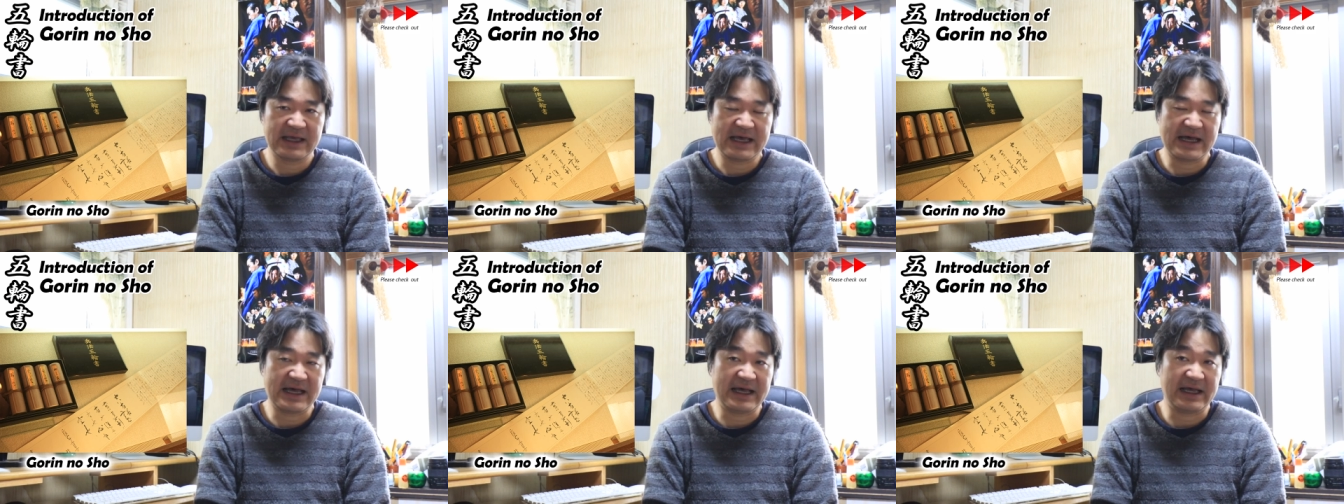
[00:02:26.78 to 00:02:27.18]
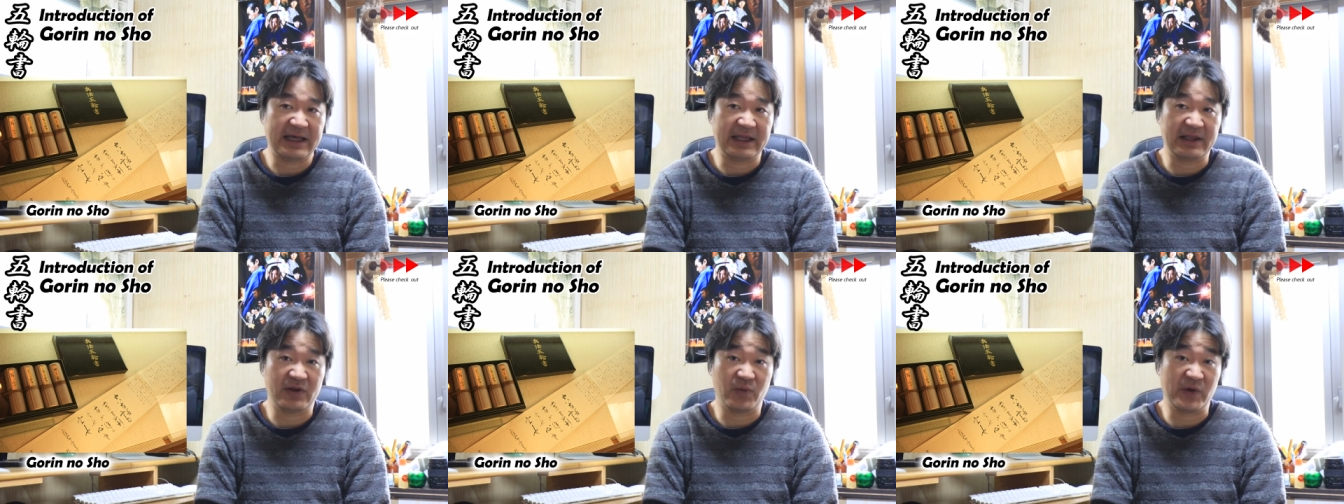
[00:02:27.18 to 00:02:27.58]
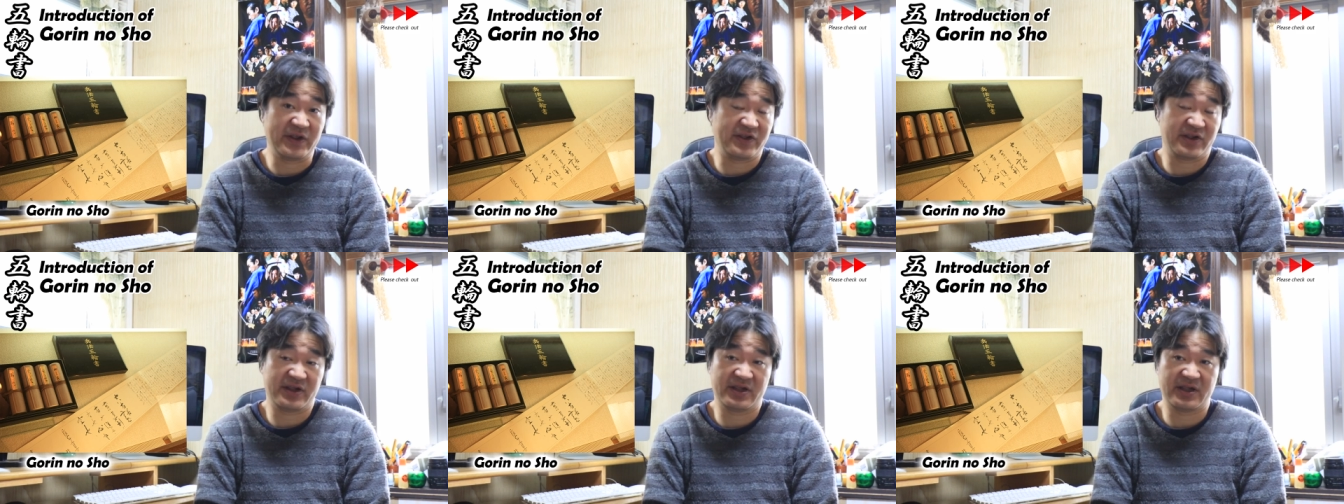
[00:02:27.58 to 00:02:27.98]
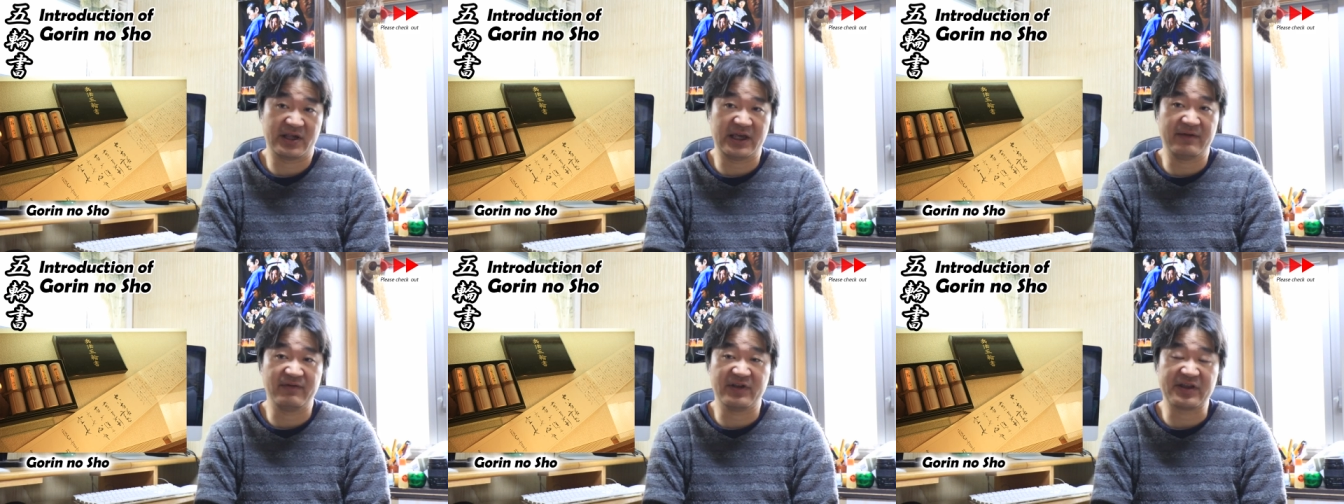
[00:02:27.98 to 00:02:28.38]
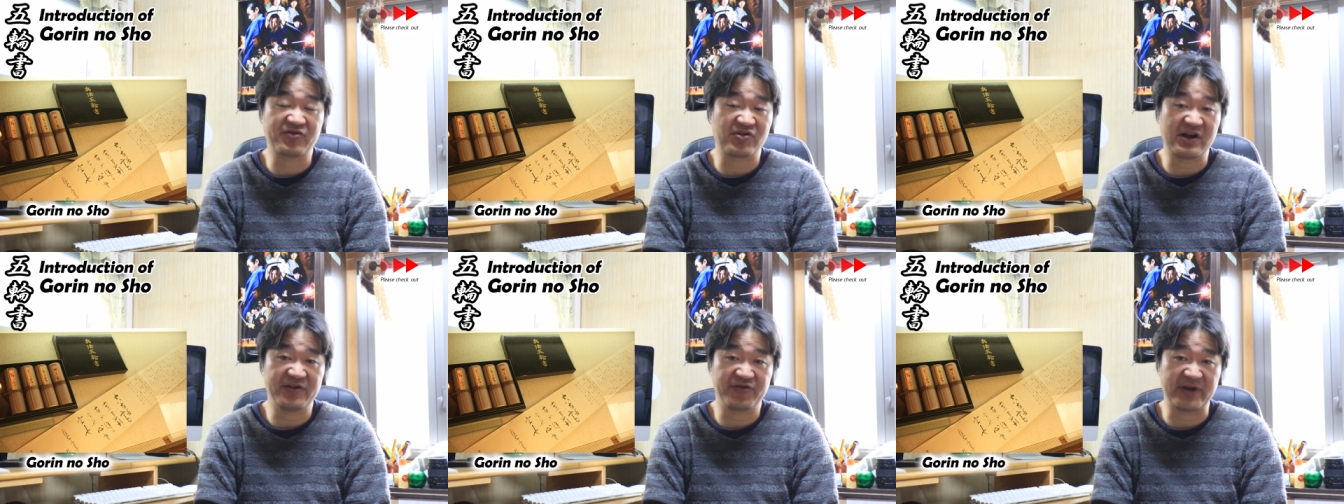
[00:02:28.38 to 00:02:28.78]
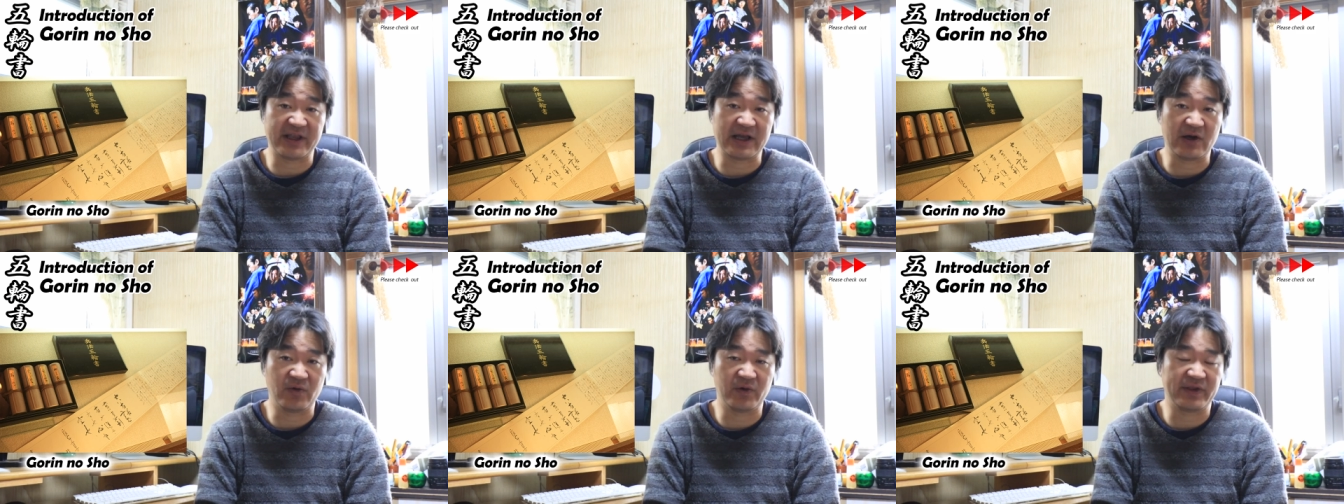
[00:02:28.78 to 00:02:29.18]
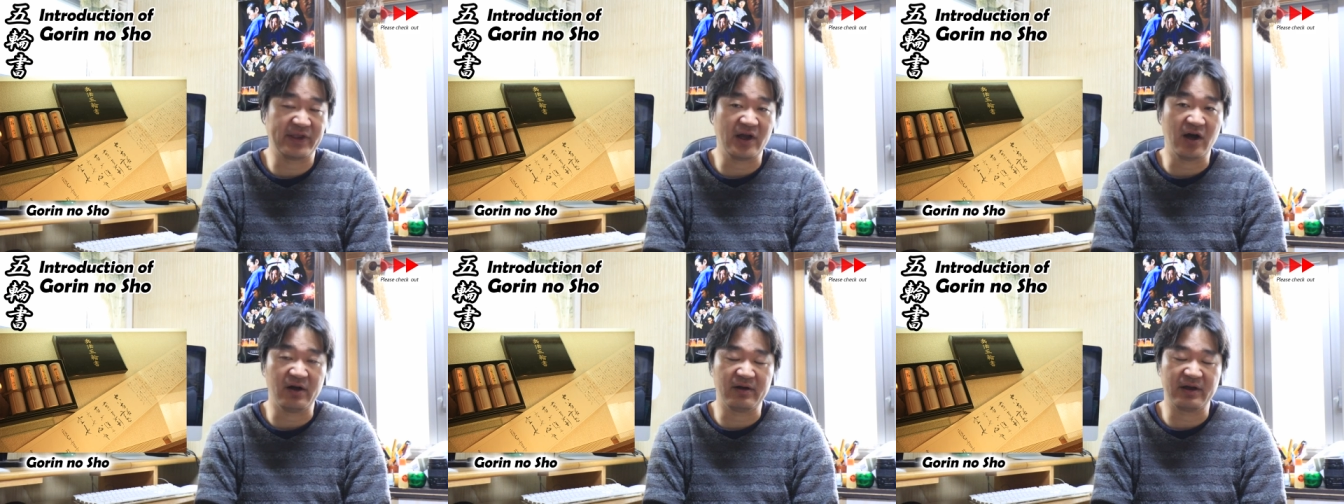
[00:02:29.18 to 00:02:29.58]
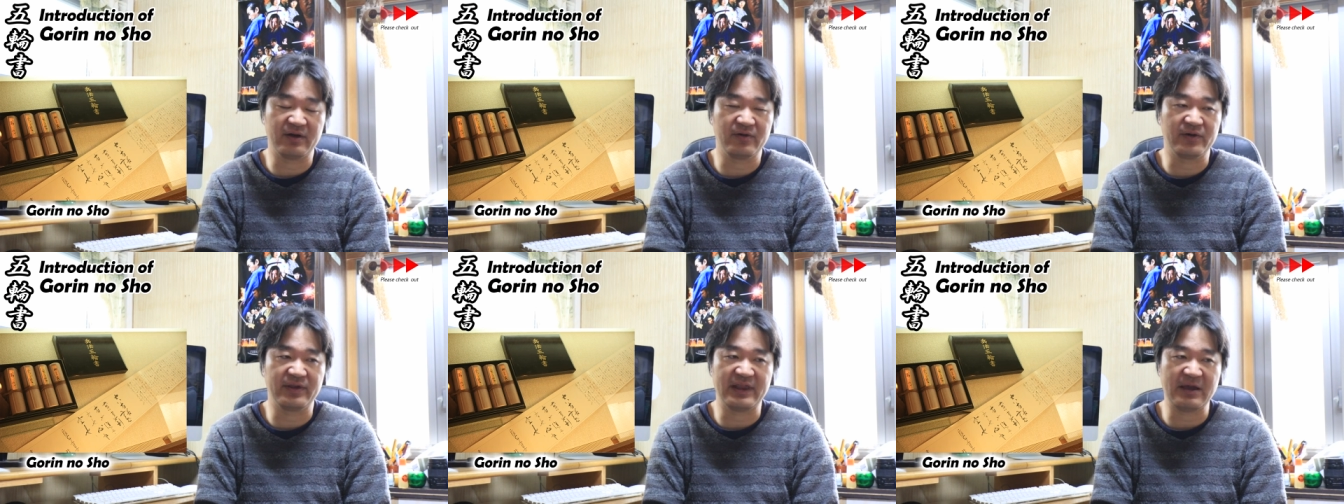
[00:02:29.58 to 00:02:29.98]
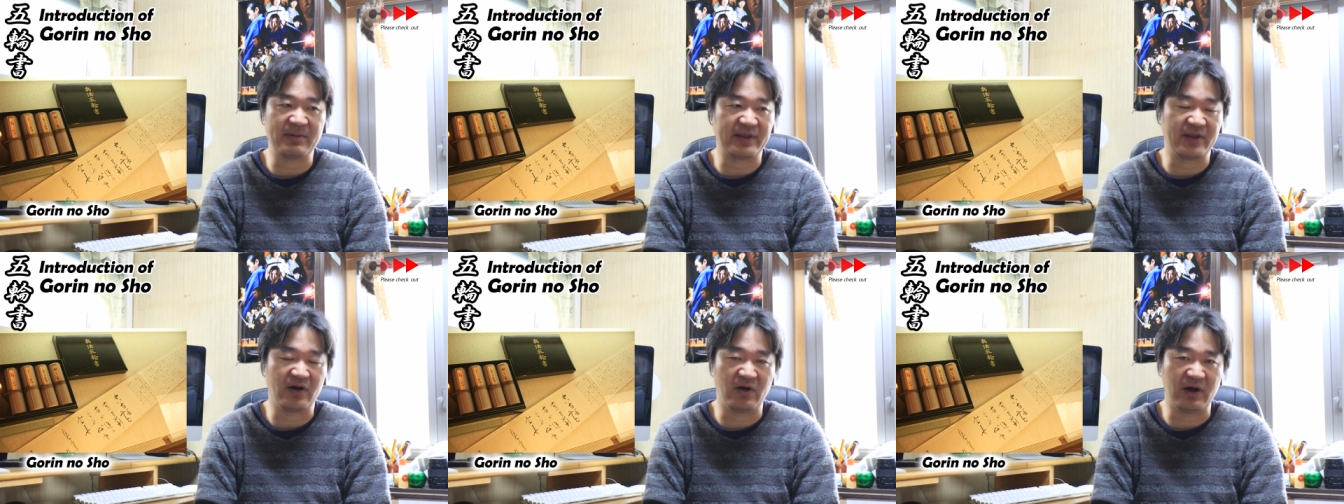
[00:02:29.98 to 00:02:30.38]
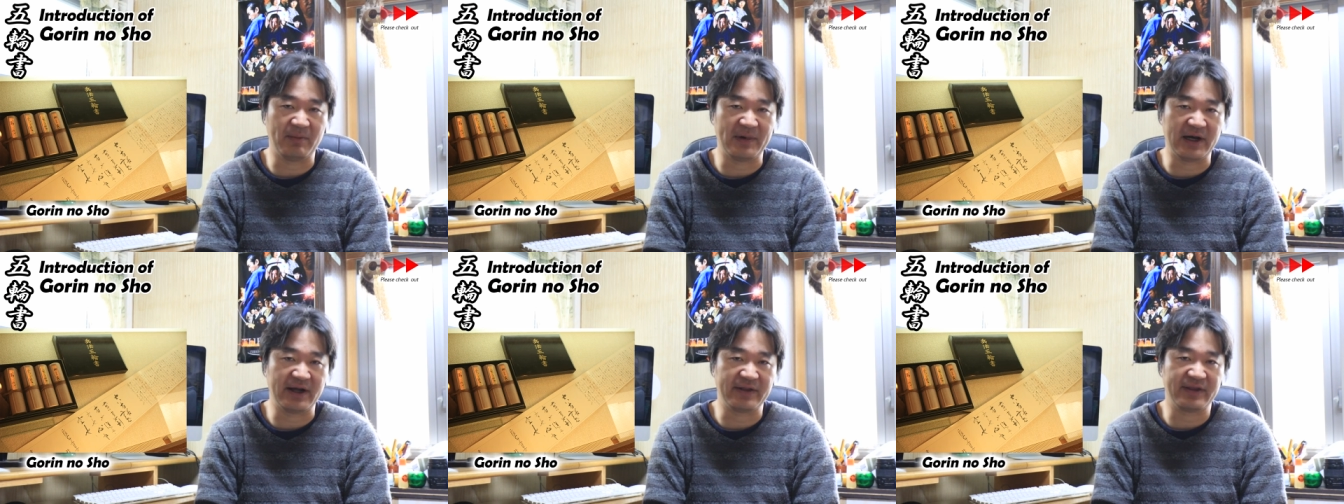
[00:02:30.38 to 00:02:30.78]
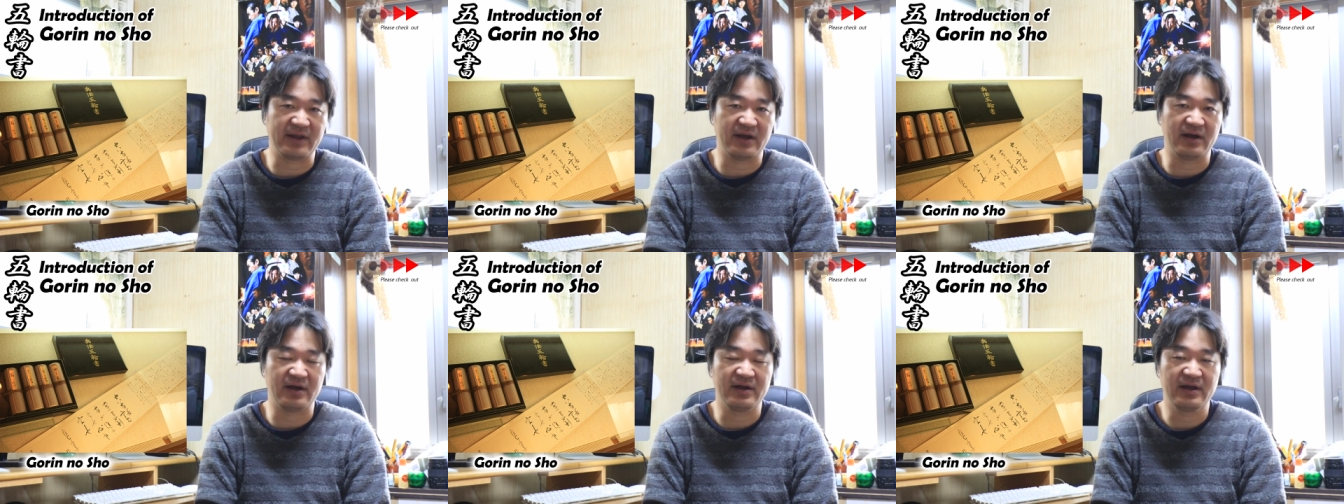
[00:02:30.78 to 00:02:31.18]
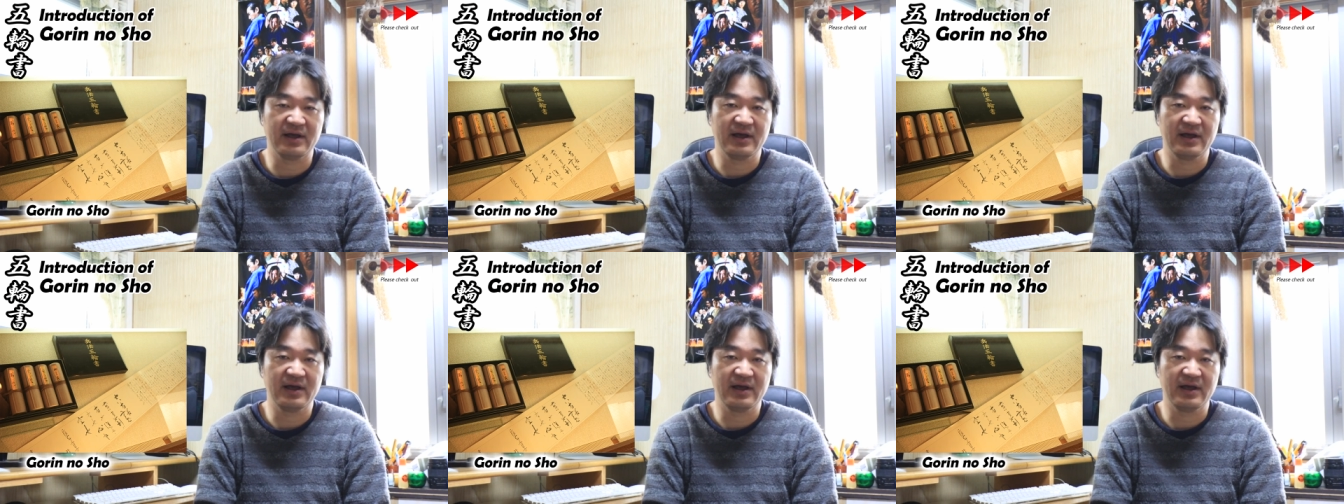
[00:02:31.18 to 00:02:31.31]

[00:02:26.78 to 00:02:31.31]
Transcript: and which even the translator would not would never know about the,